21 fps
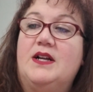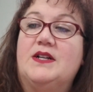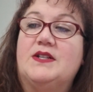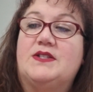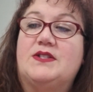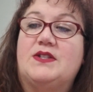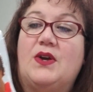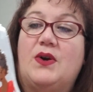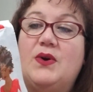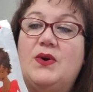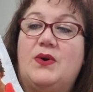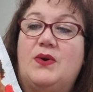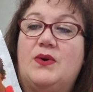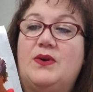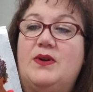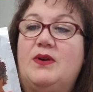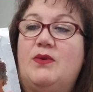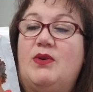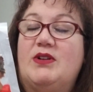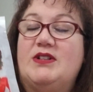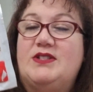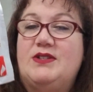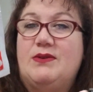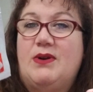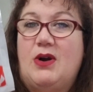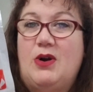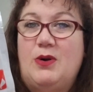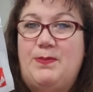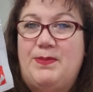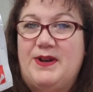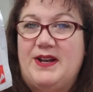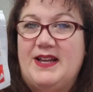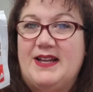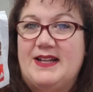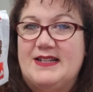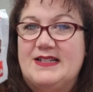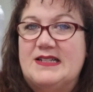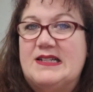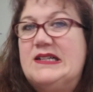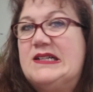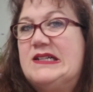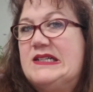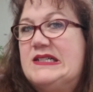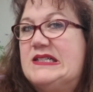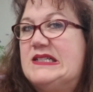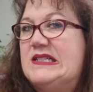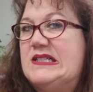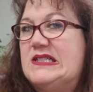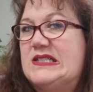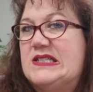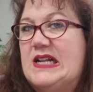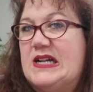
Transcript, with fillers: So once you open it, there's